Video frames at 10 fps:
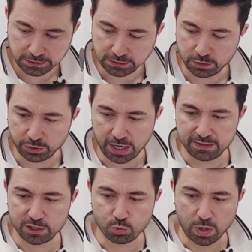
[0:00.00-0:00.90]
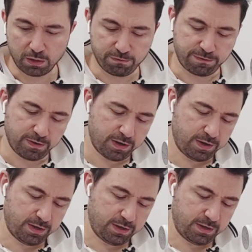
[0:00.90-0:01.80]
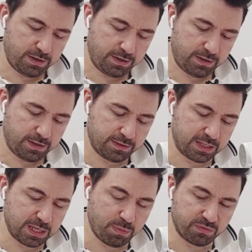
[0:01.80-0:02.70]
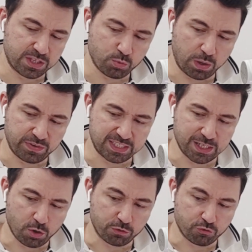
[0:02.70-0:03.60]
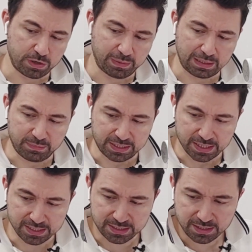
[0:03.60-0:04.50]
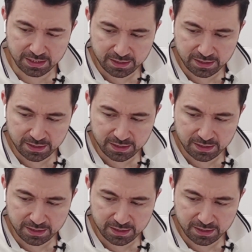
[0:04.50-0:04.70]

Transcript: Okay, the 12, the tip of the 12 is 0.3 millimeters.